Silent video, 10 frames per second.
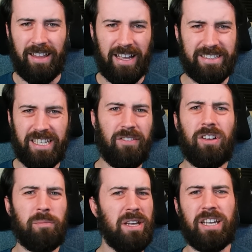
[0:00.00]
It's
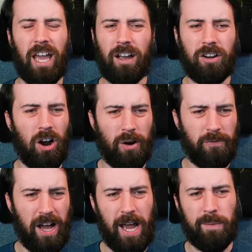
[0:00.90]
giving me Gengar
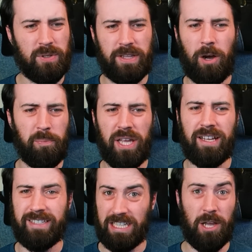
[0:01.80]
vibes without
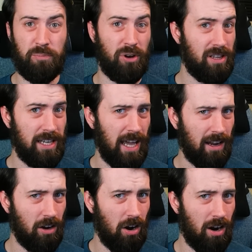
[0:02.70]
being deliberately
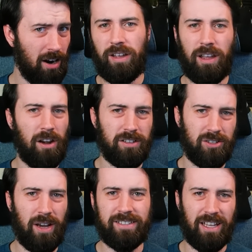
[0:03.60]
Gengar. It
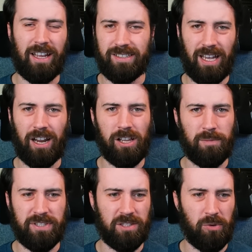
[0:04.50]
also has that like
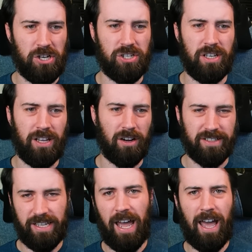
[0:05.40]
Cyclops inspiration in there
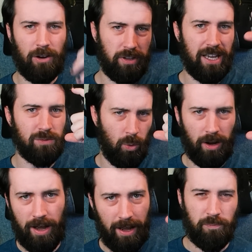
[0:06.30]
because the head only has one
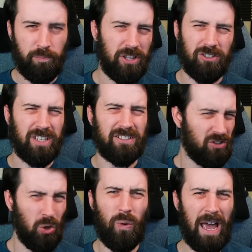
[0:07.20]
eye, but there's like
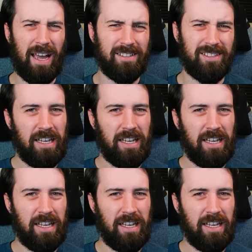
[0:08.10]
two heads.